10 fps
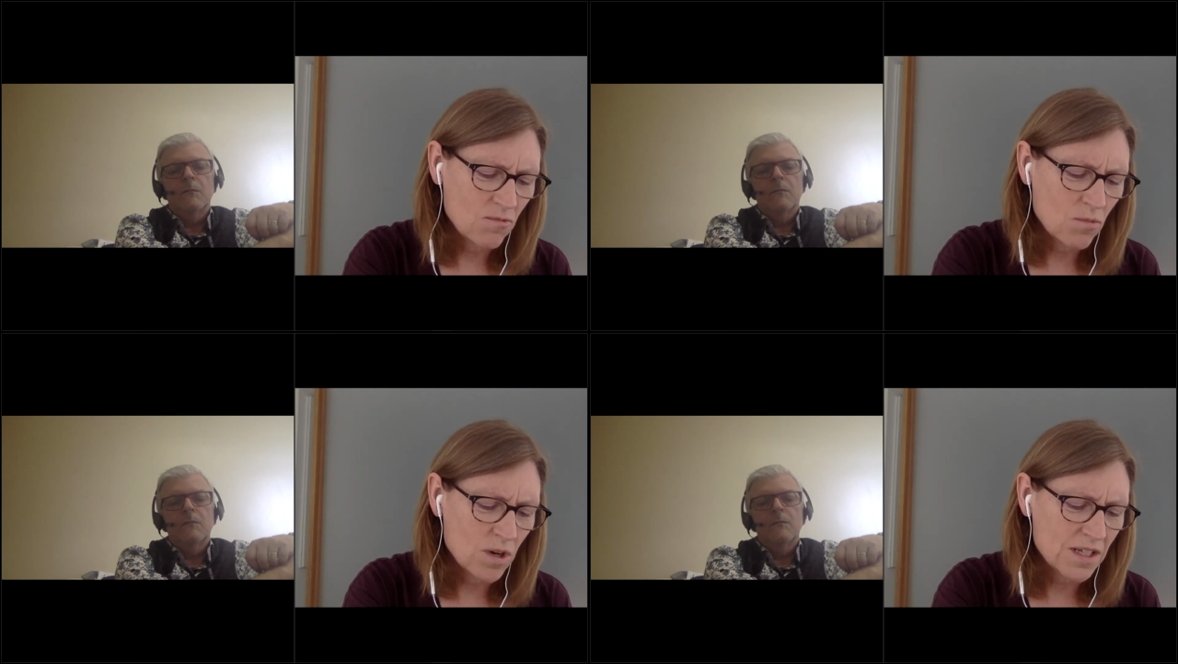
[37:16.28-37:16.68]

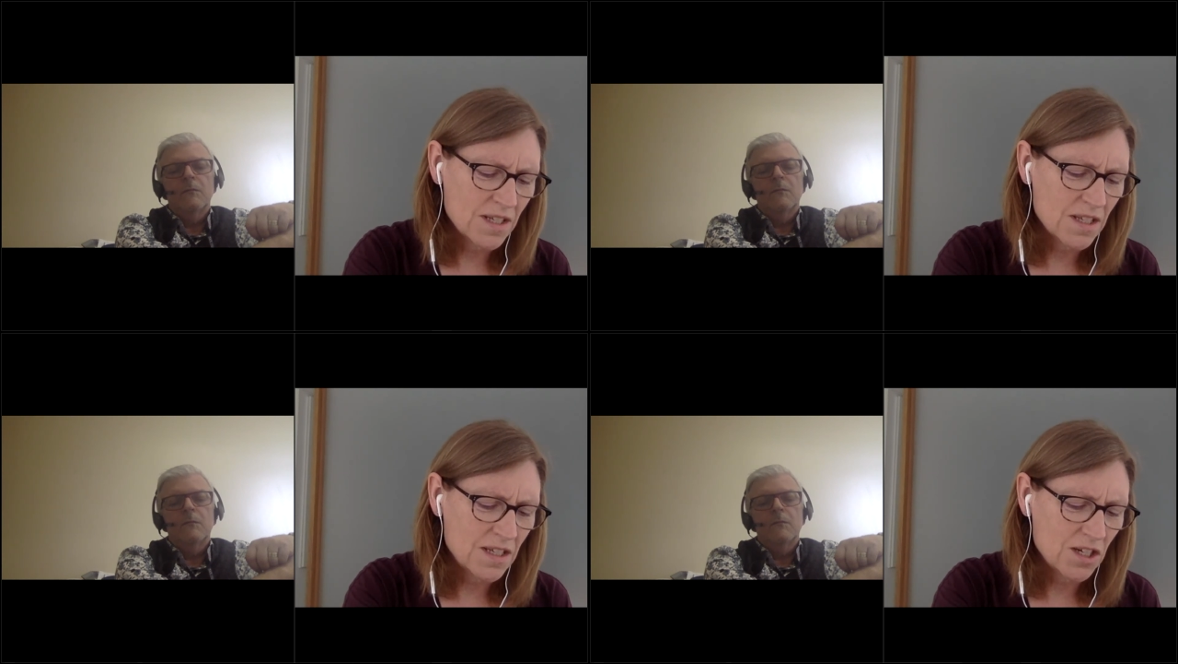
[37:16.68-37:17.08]

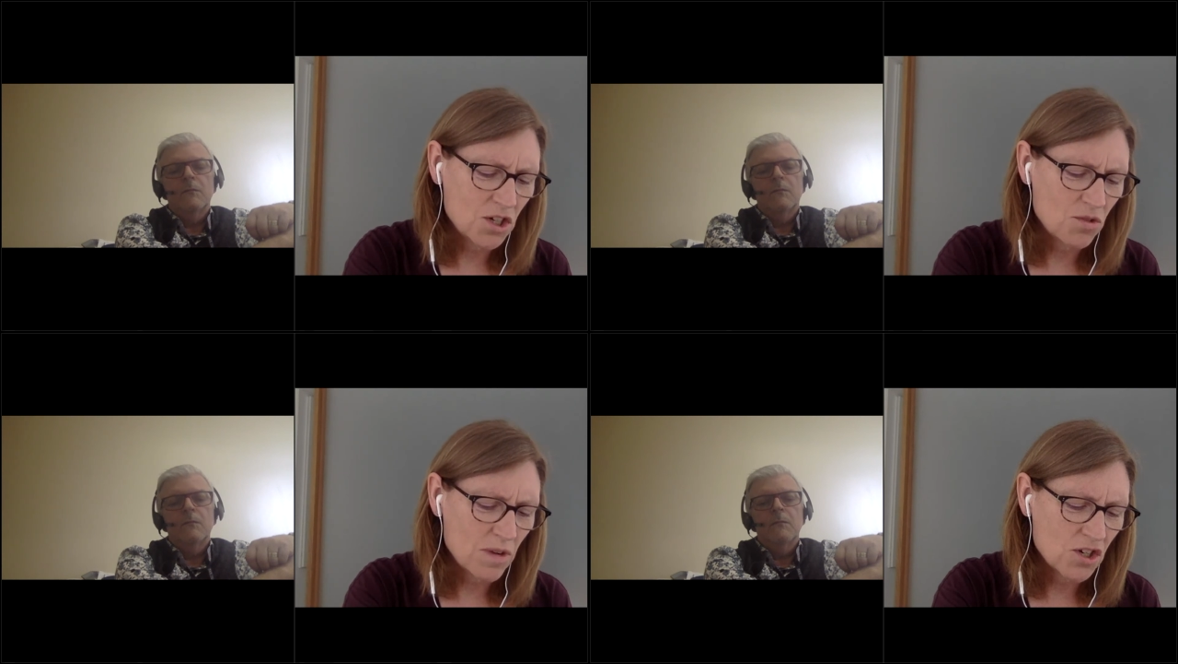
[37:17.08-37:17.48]
Speaker 1: what's the
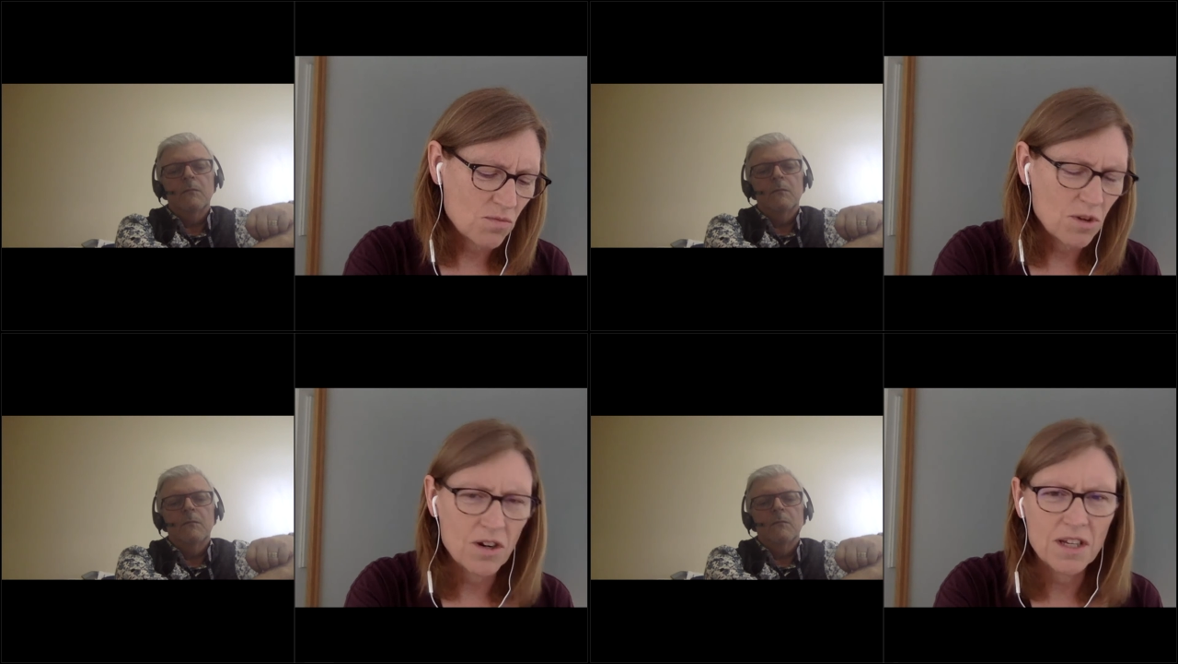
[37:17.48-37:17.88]

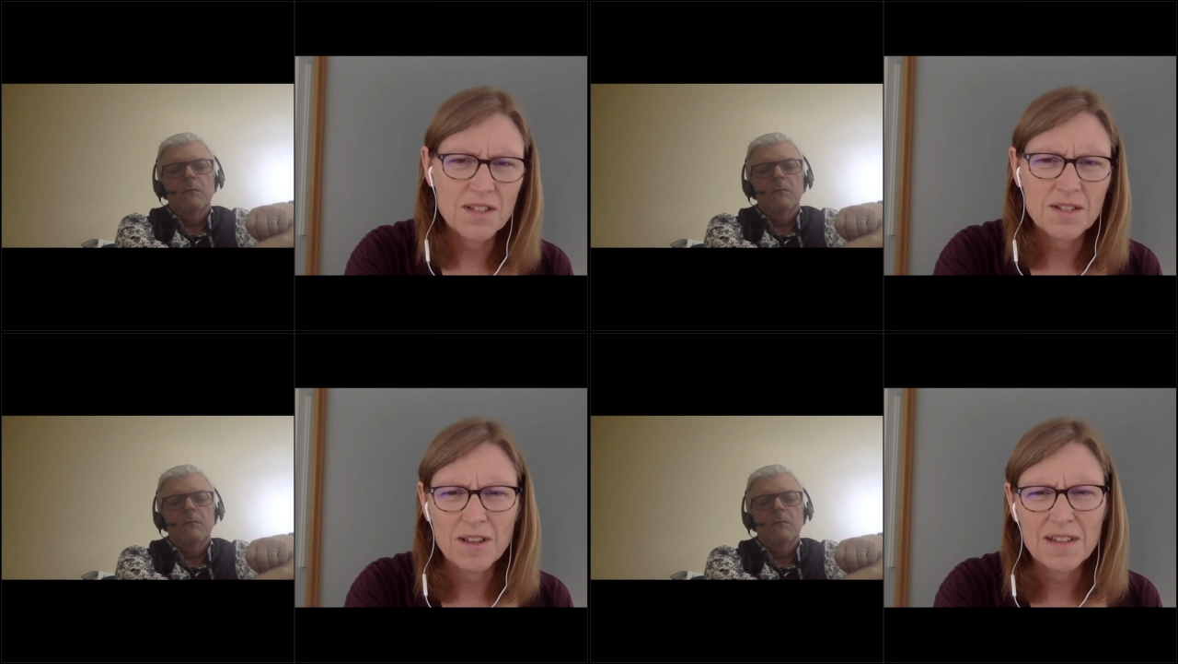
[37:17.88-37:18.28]
situation where it's,